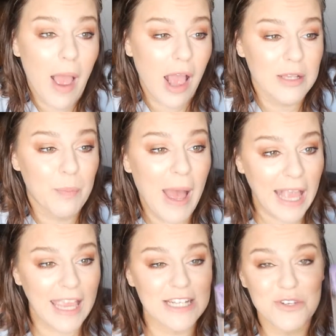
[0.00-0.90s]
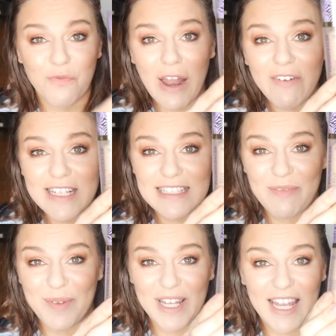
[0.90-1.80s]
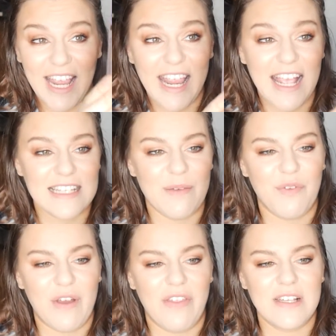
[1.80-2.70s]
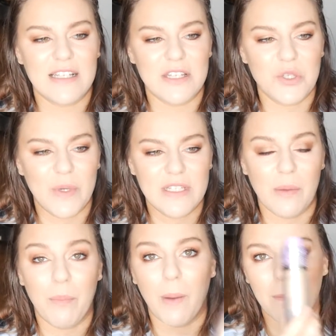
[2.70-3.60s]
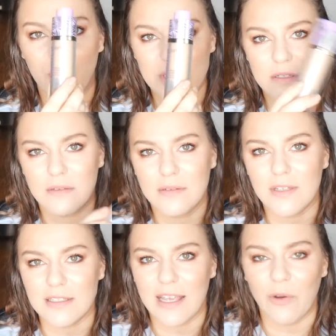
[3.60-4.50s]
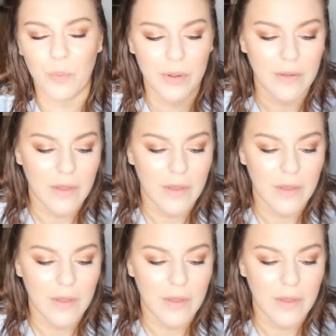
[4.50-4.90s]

are packaged very similarly, except the fact that this has a twist-up pump, which does help.